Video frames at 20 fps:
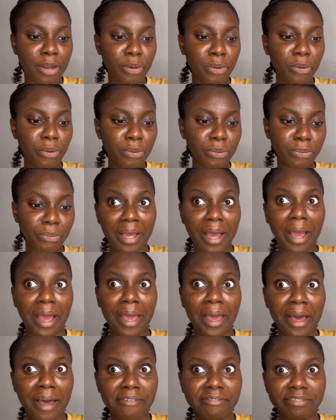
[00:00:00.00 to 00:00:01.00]
oh, I
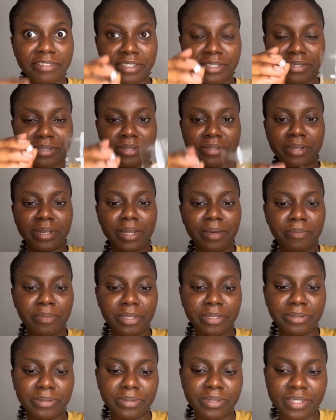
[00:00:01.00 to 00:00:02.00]
have this, so let me
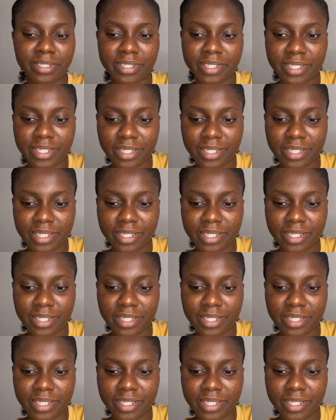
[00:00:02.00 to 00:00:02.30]
do this.